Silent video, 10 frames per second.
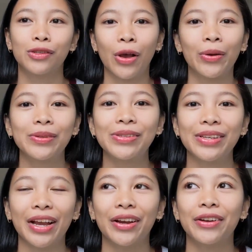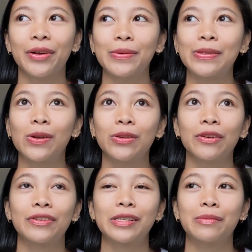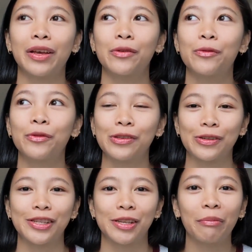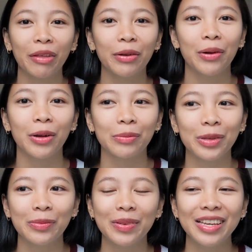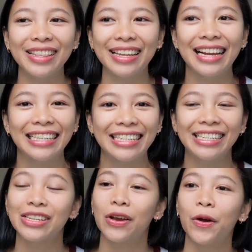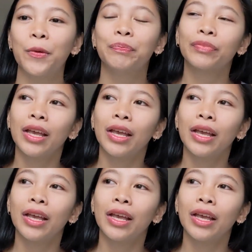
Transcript: so scared. I was so nervous. I'm like, is there something wrong with me that I didn't know?